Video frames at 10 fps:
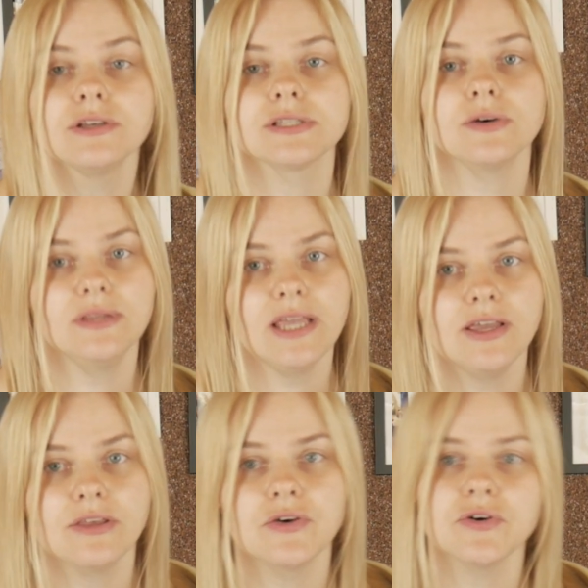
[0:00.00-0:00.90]
so
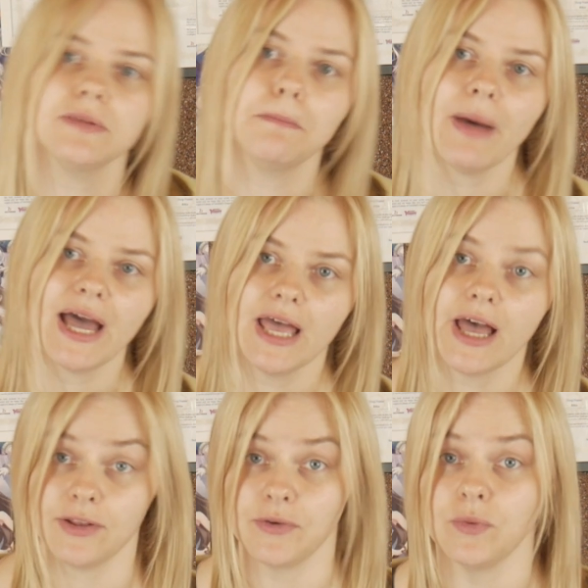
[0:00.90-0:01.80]
they could buy
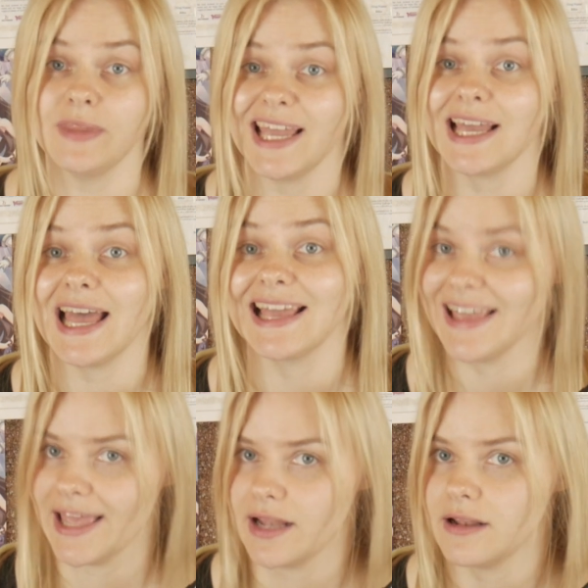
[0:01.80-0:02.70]
a new deck
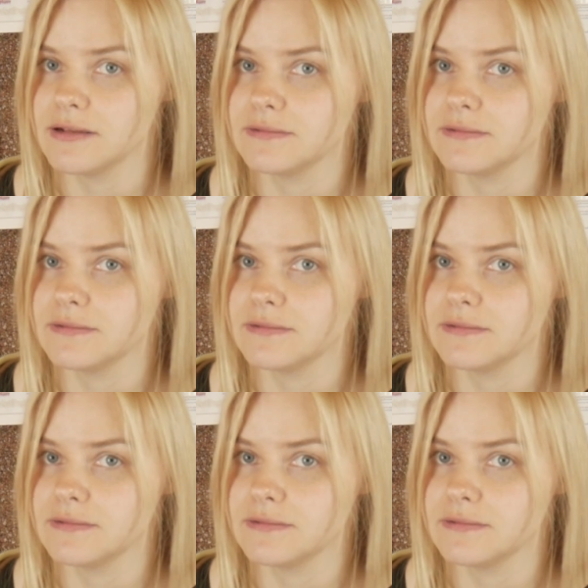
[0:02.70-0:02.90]
again.